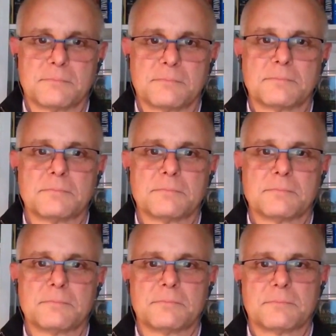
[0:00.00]

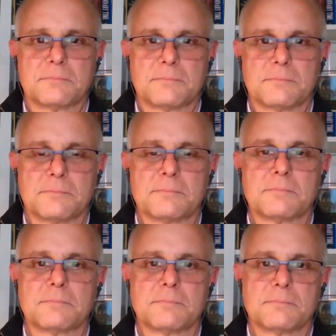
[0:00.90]

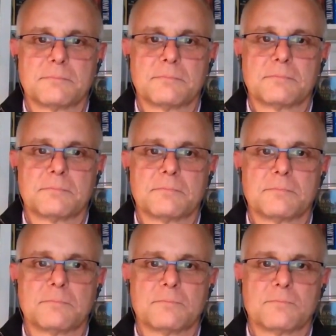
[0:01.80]

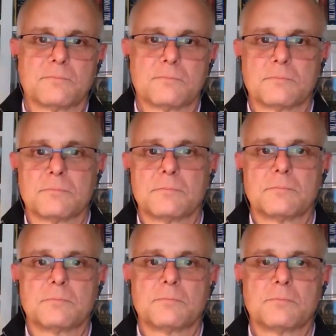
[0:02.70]

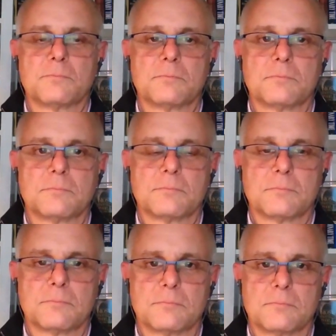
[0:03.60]

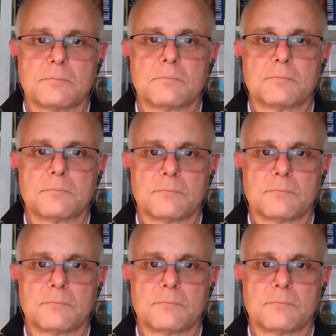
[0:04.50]
This person isn't speaking.